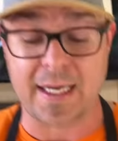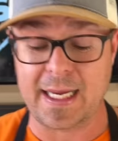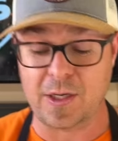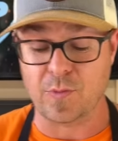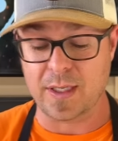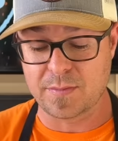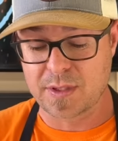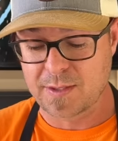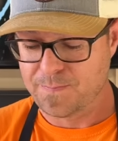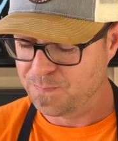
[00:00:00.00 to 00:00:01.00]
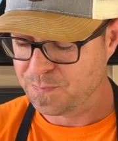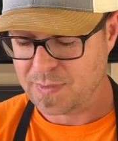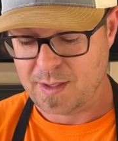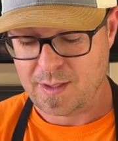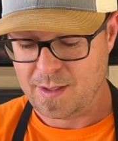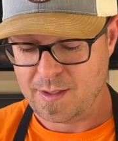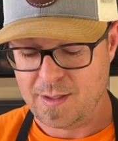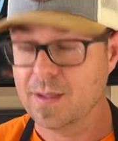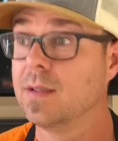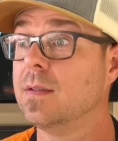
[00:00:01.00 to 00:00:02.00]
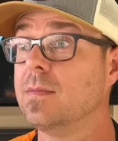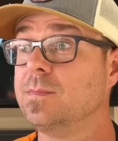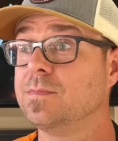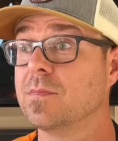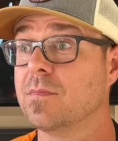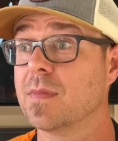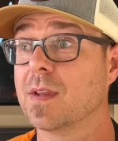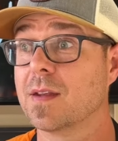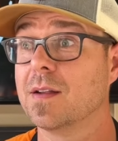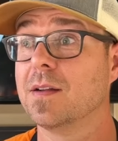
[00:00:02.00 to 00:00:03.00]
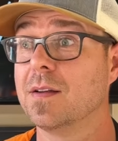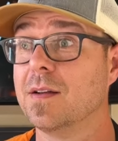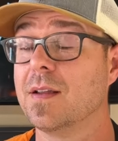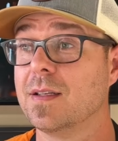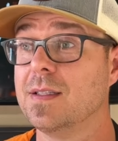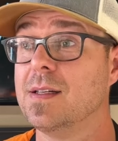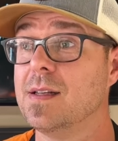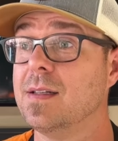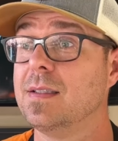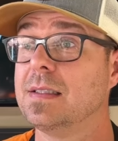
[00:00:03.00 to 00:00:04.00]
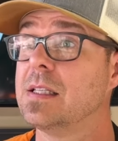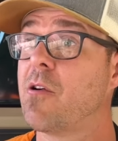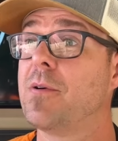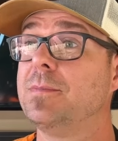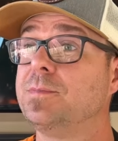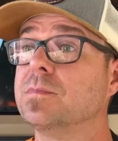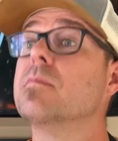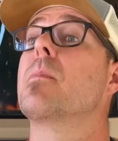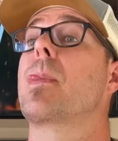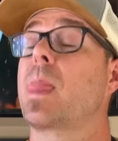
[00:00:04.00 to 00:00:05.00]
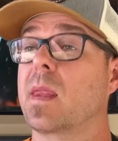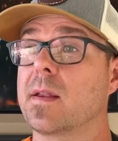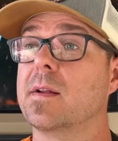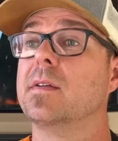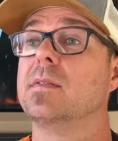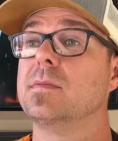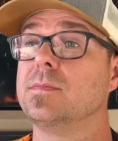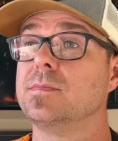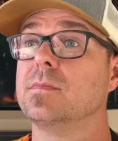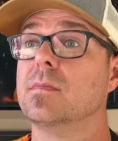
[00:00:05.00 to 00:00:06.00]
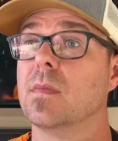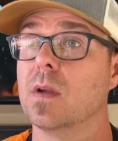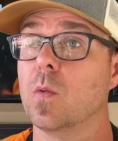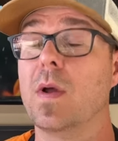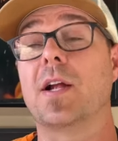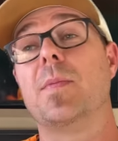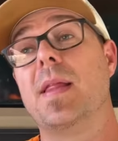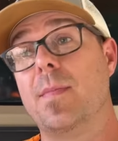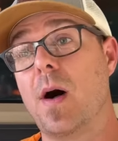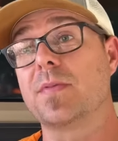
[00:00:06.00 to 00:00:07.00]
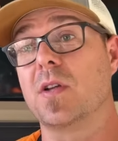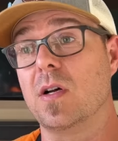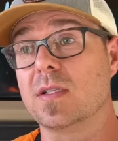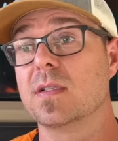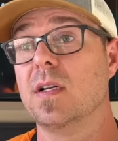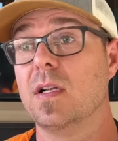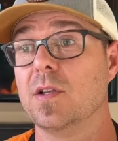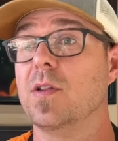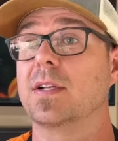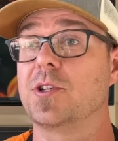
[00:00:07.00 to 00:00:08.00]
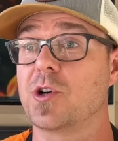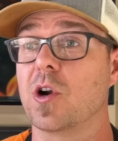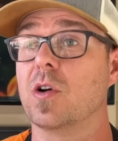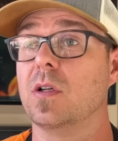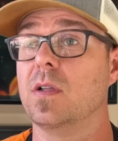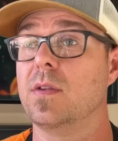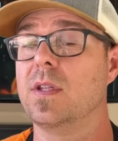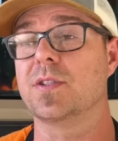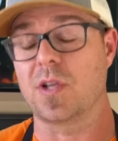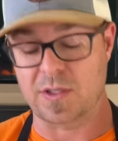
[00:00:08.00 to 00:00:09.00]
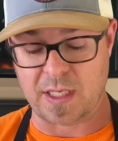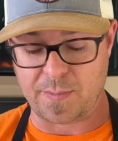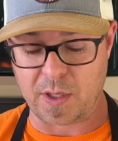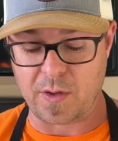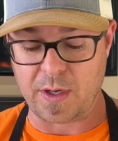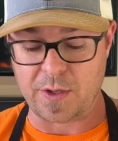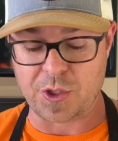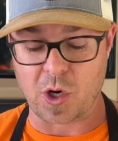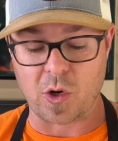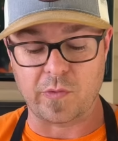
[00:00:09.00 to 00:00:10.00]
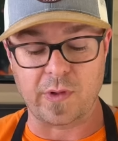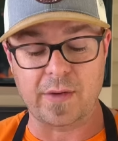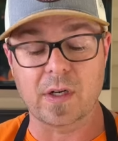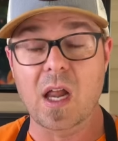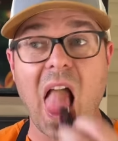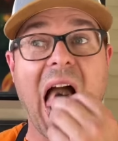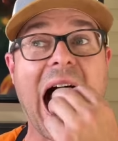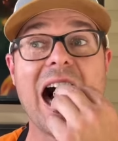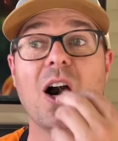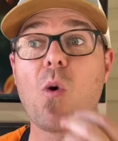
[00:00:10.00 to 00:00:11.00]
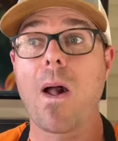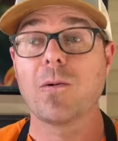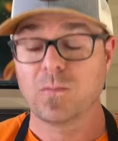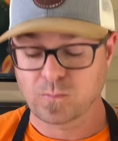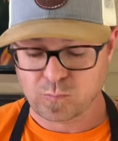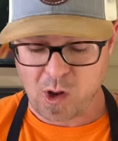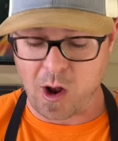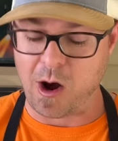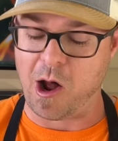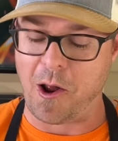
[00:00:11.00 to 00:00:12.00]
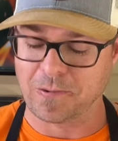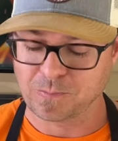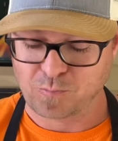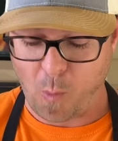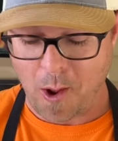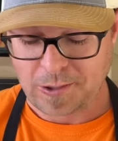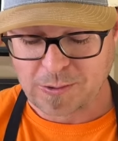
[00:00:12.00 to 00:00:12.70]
heat ribs. It is super good. Oh, good. It's it doesn't taste as smoky, but it tastes sweeter. Well, that could be that mop sauce. You like the charcoal, the sauce that I put on there, the charcoal flavor? Yeah. Mmm,